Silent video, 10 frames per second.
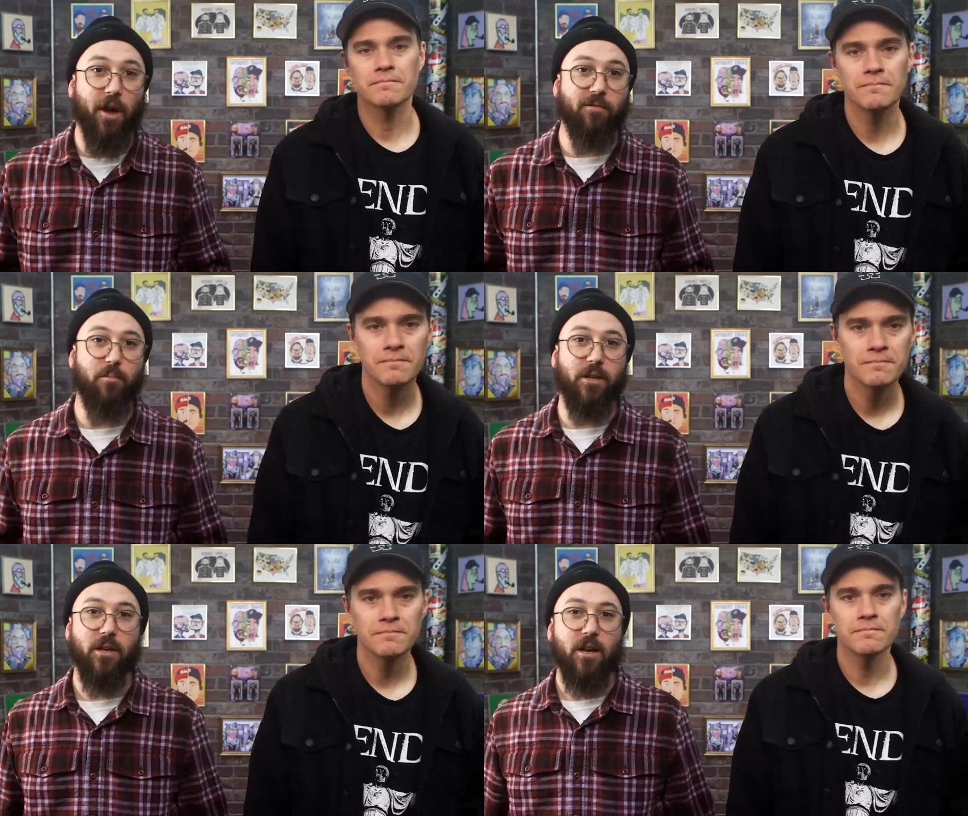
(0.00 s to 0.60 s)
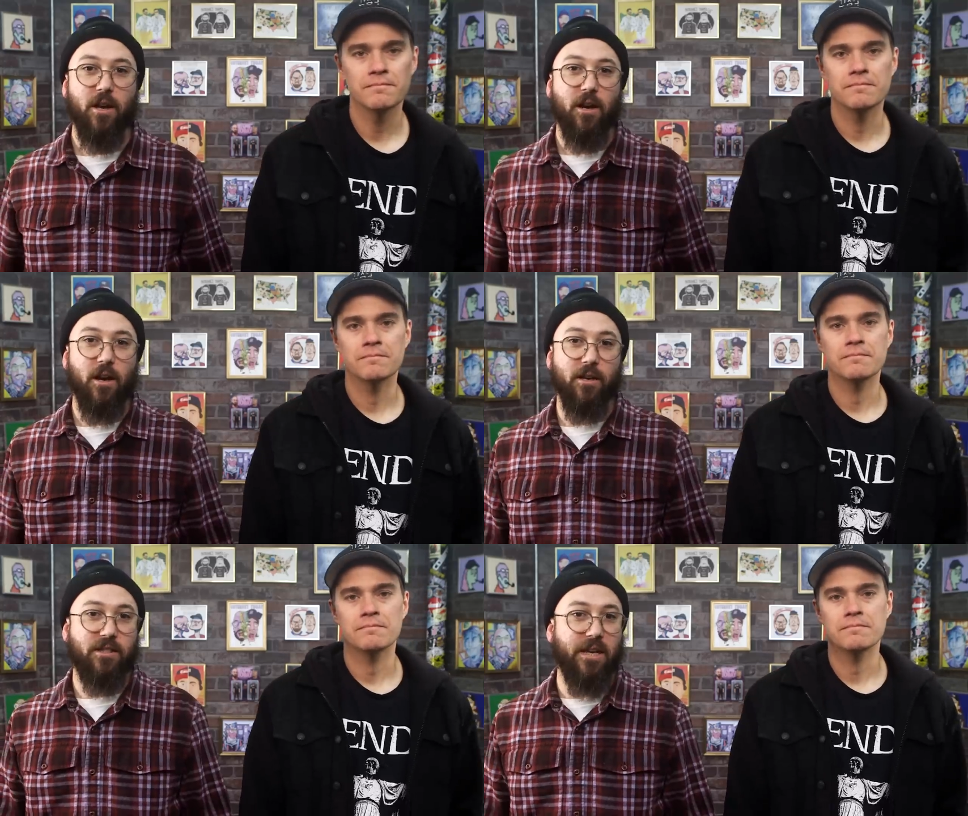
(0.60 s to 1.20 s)
Speaker 1: government,
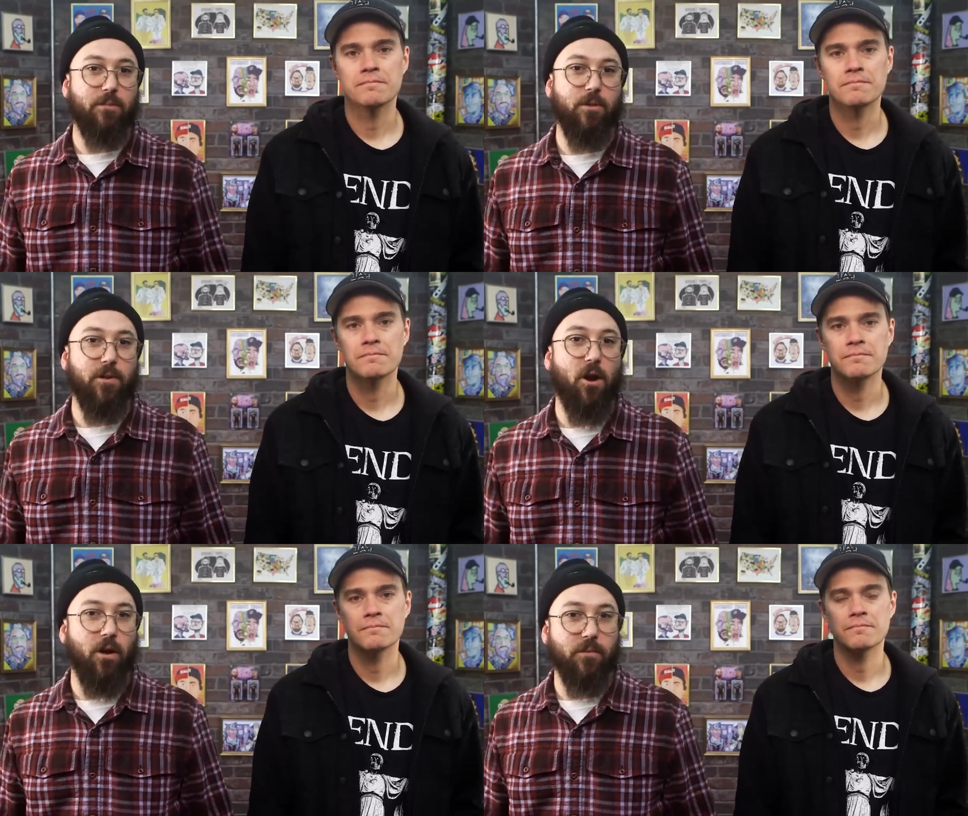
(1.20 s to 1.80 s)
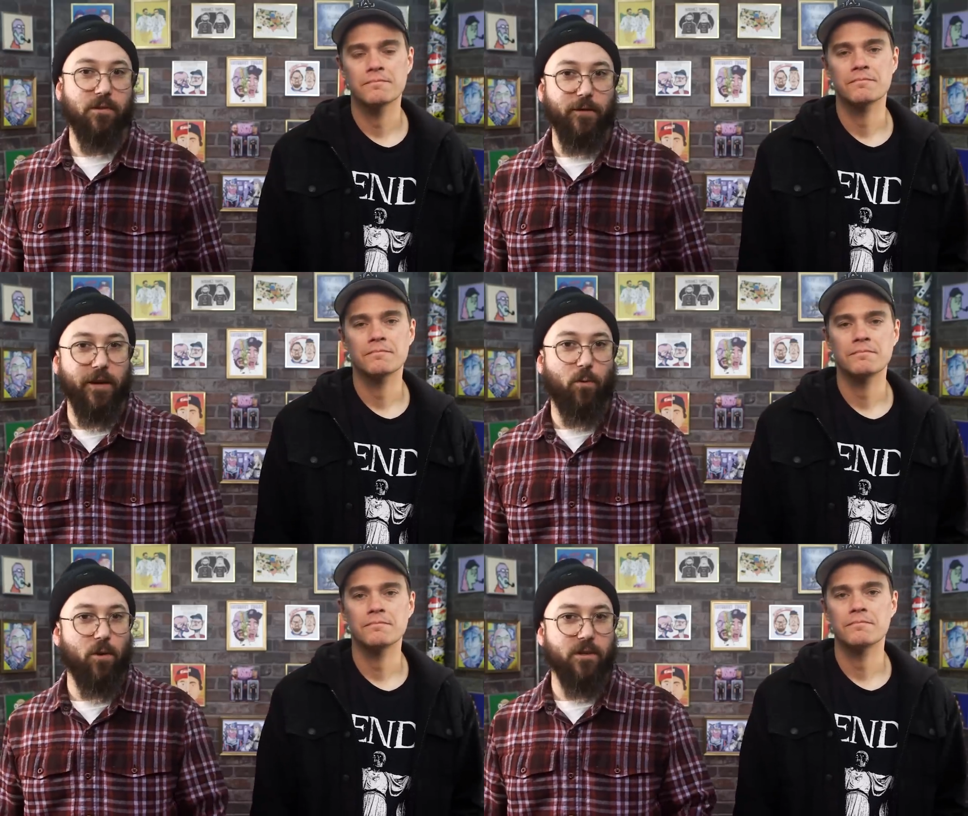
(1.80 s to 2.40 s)
uh, seems to be harmless
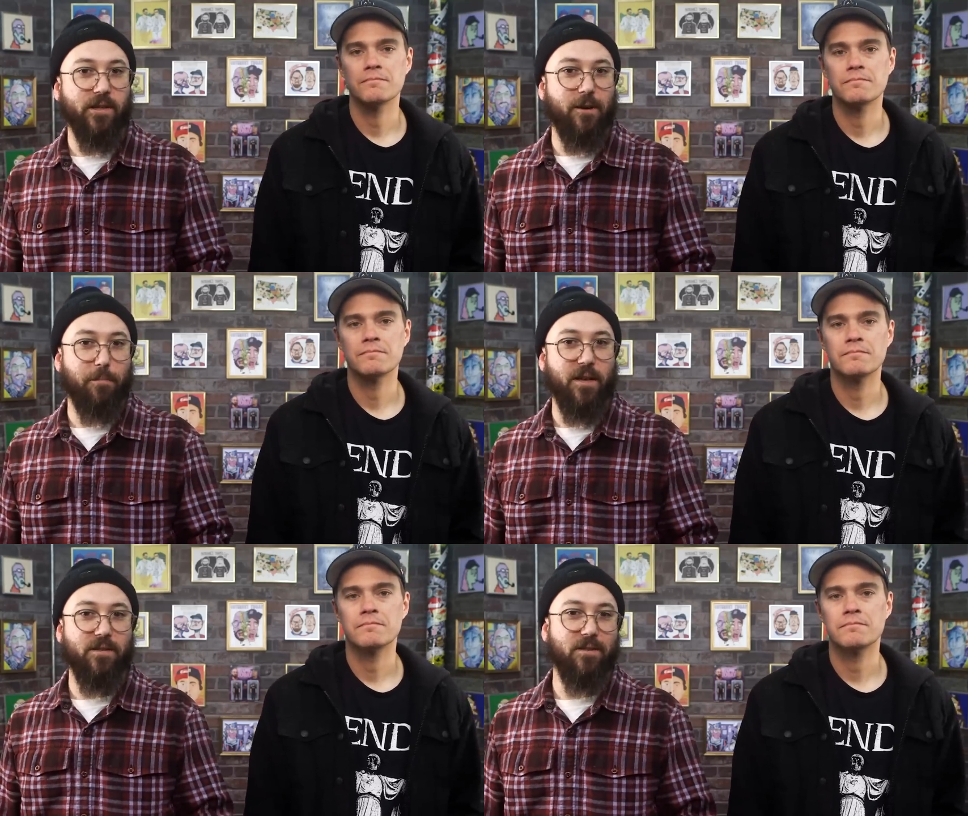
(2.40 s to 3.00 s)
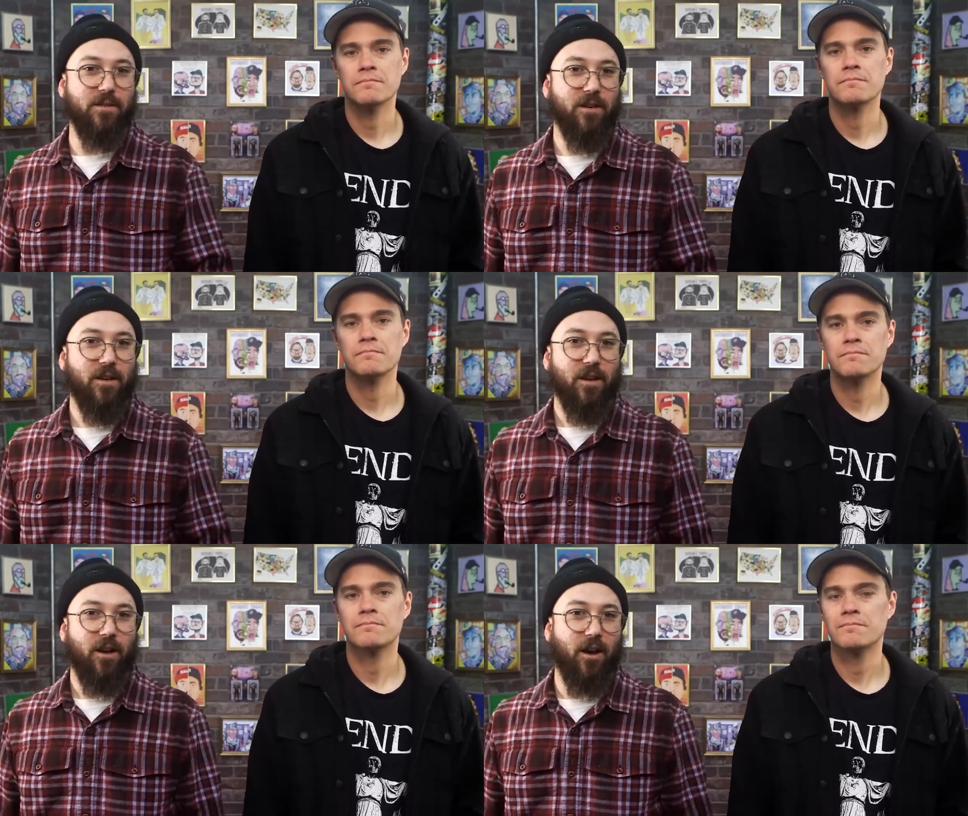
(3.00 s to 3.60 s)
fun at worst, and at best is
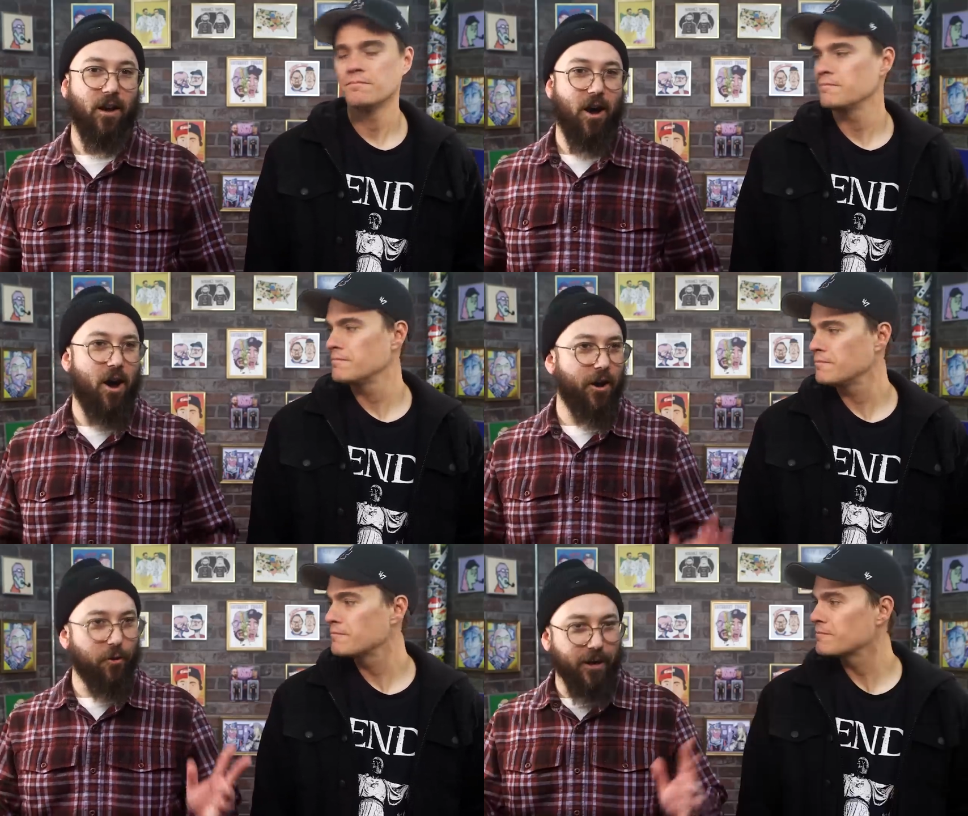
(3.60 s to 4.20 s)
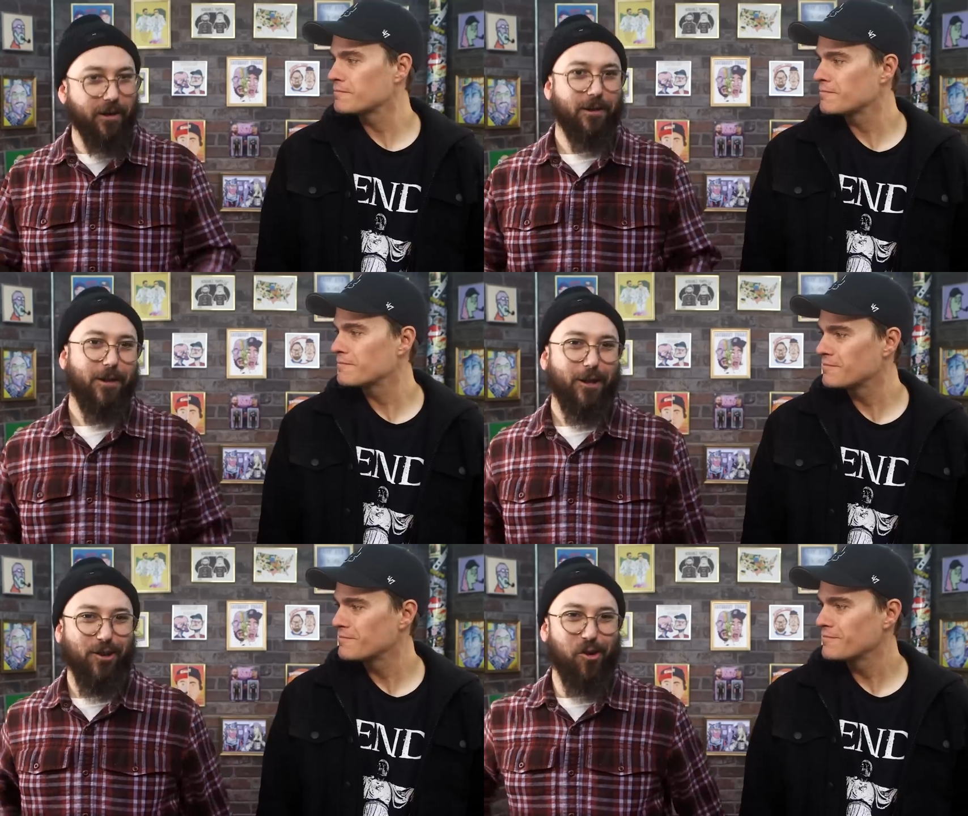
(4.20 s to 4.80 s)
uh, honoring
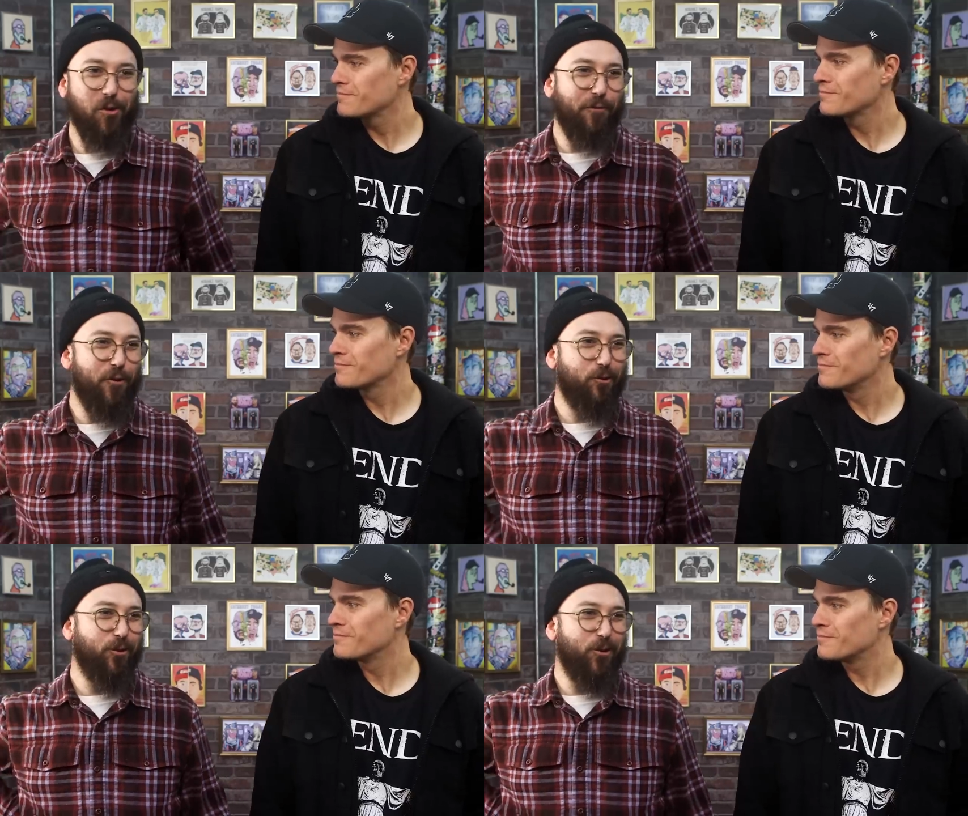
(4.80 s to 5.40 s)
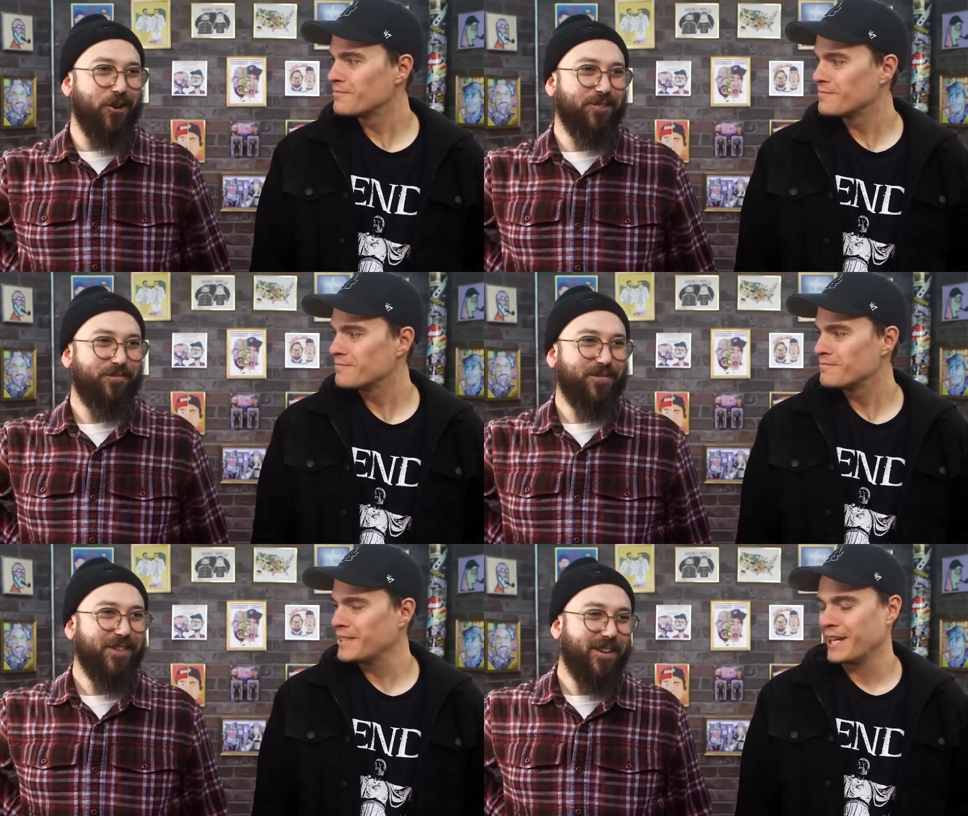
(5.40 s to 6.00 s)
local folklore.
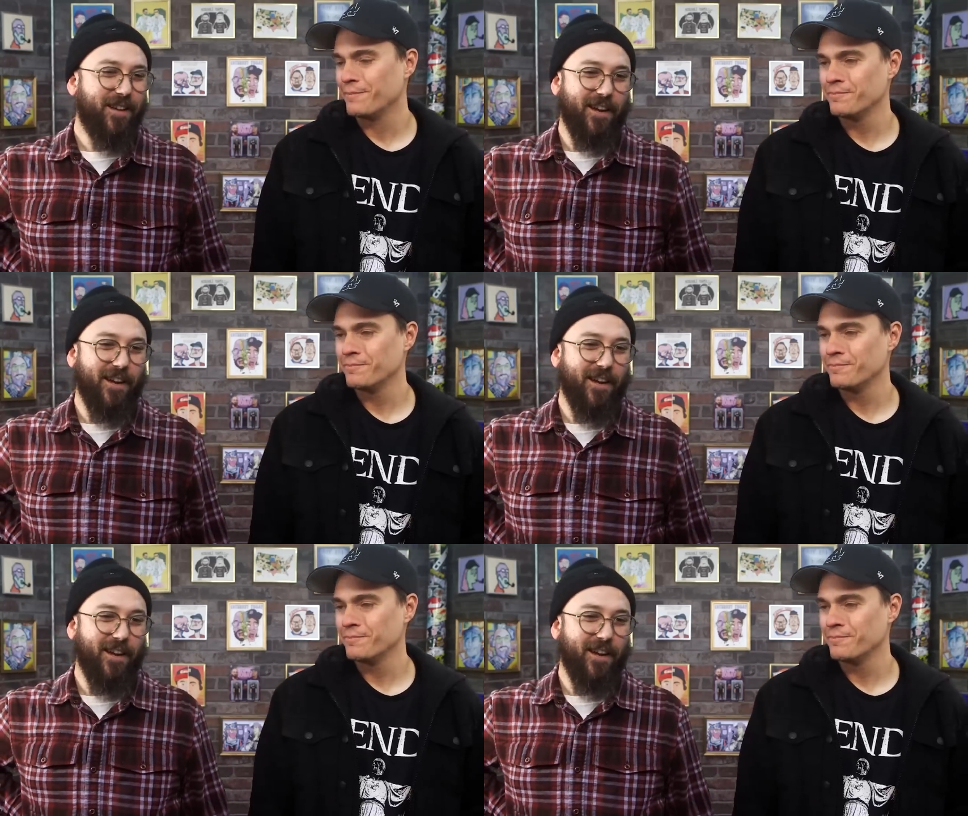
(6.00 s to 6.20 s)
Yeah.